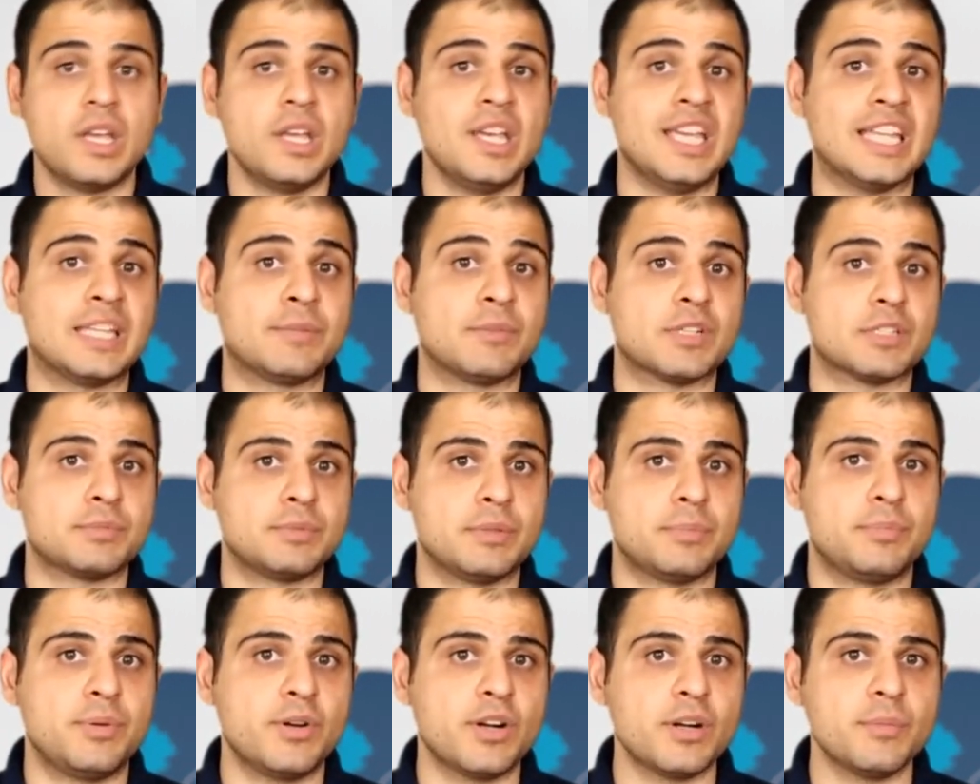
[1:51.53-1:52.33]
It must
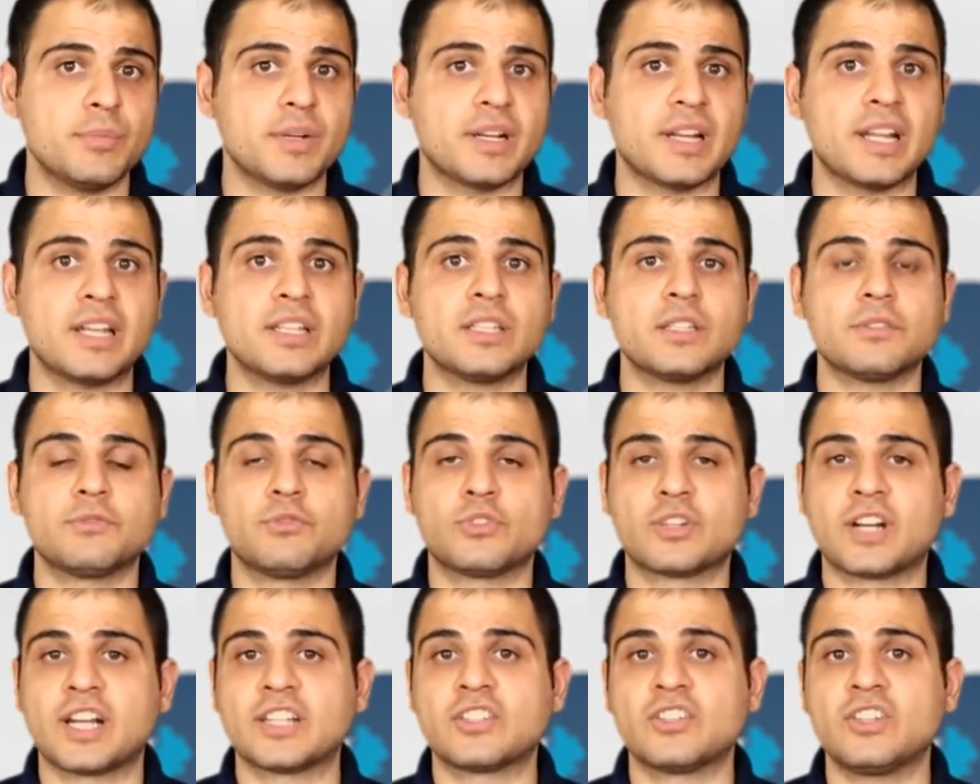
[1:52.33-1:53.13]
be permanent
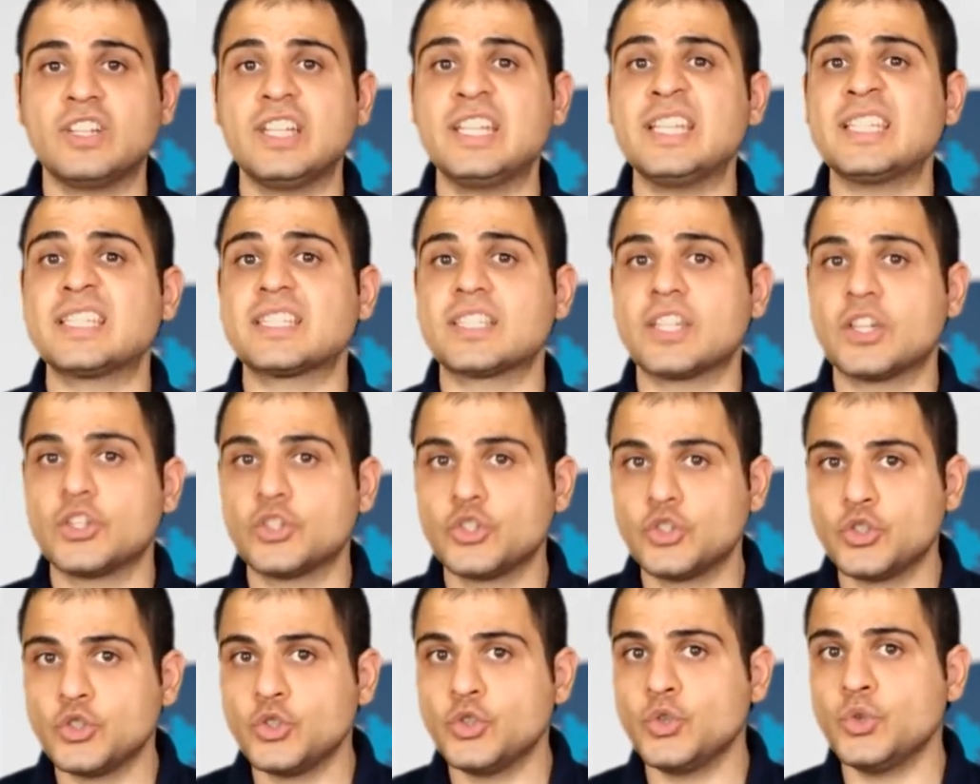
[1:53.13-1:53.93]
for at least
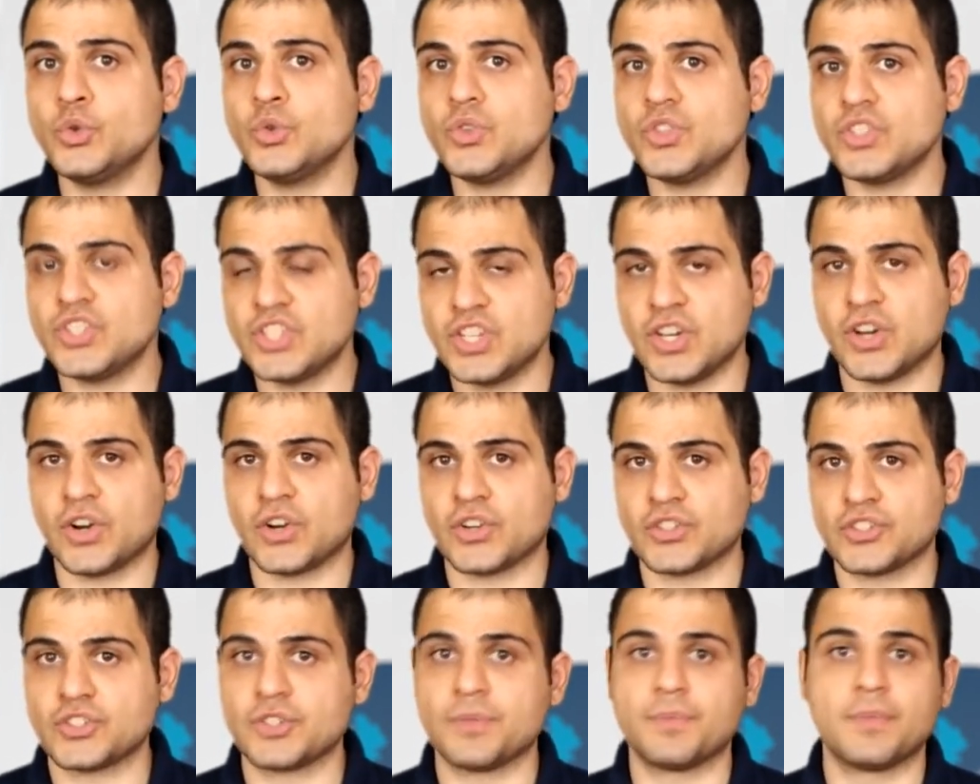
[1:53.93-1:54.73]
2
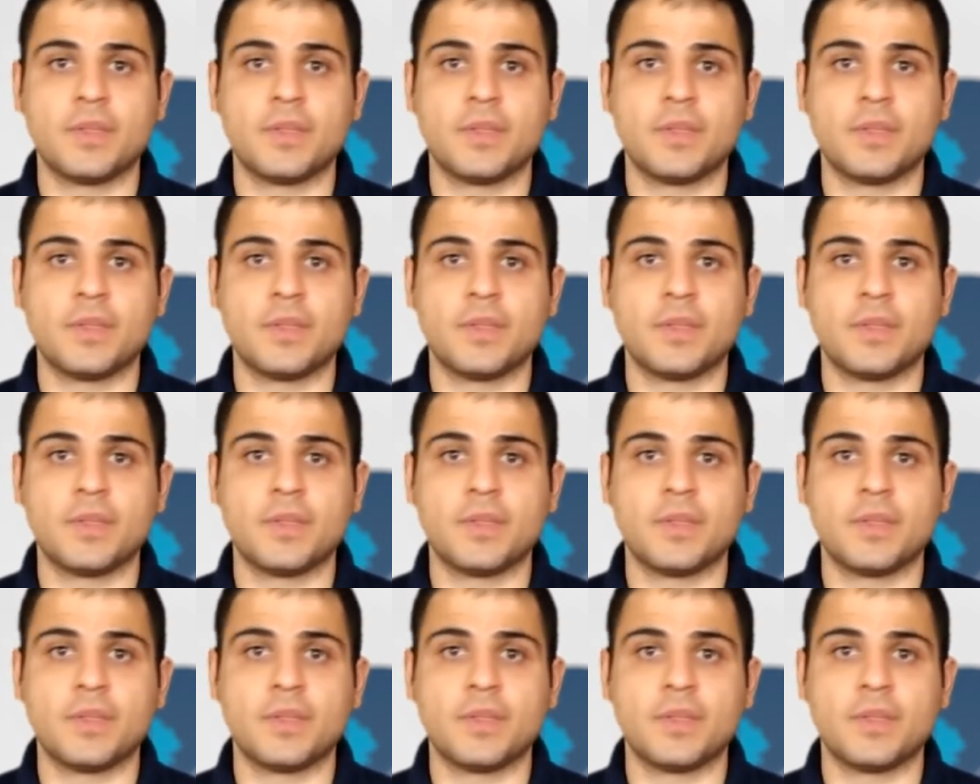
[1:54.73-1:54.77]
years.